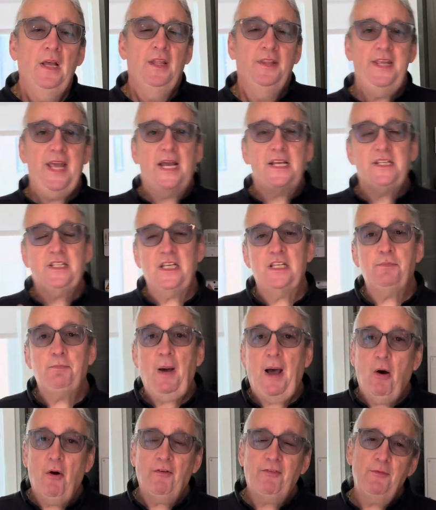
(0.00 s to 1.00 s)
The excess
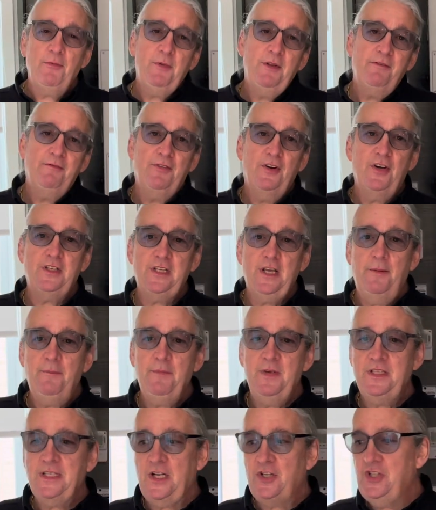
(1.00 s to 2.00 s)
power from the
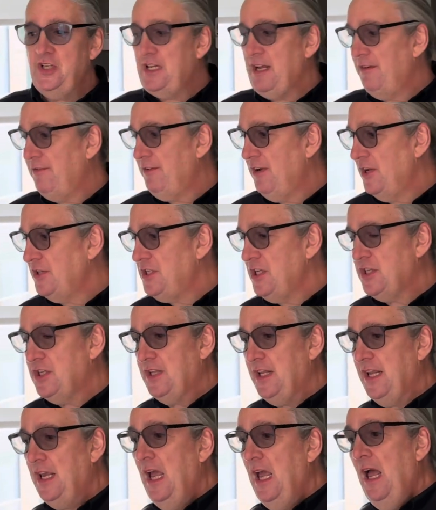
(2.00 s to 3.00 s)
inverter is actually diverted to
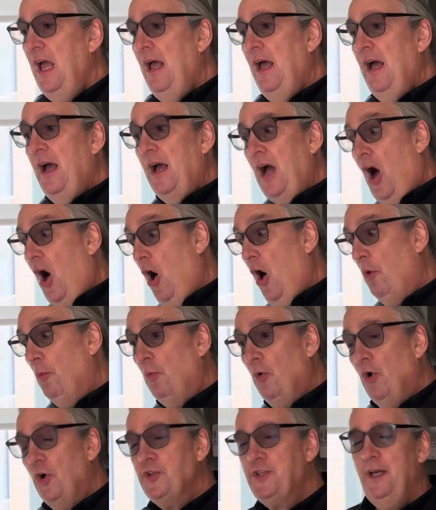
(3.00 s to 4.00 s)
the hot
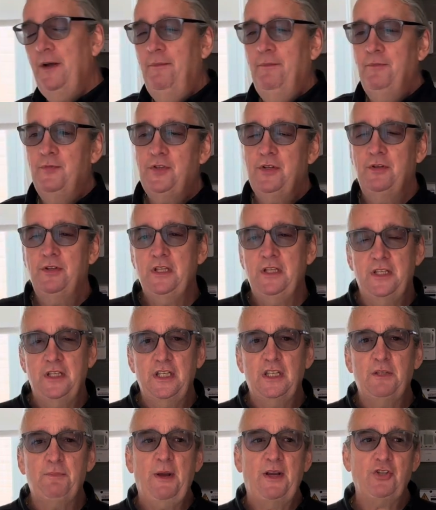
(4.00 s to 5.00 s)
water, so there's
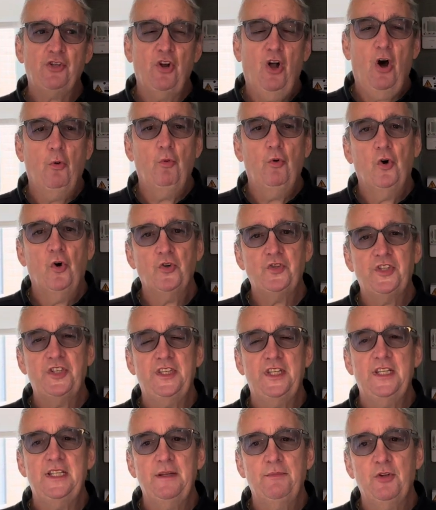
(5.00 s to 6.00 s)
a special hot water
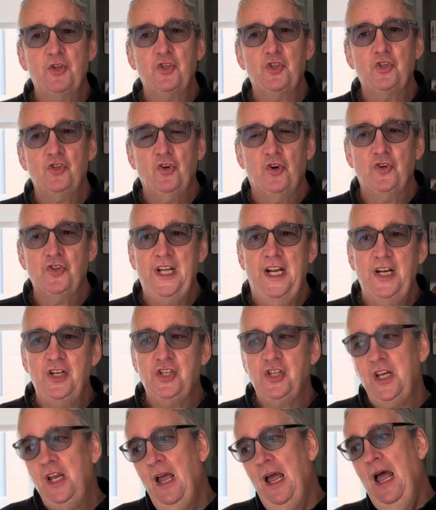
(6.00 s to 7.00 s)
system that stores the
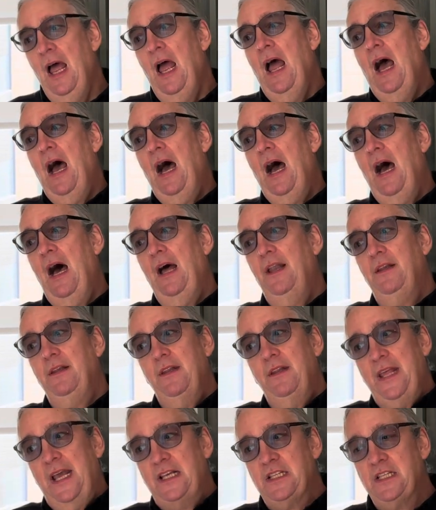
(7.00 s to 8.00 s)
energy, and
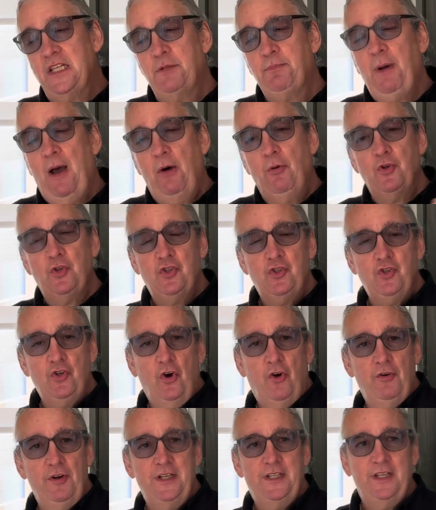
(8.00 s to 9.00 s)
the excess power will
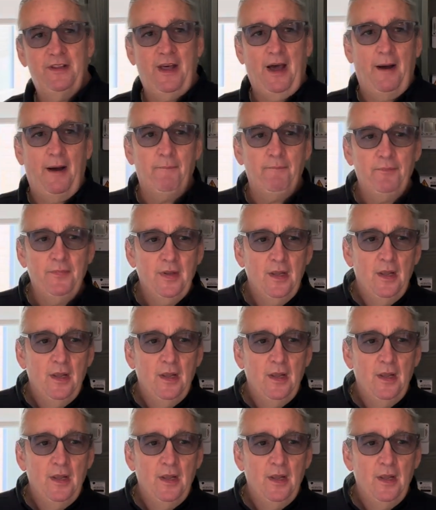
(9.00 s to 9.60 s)
store into that.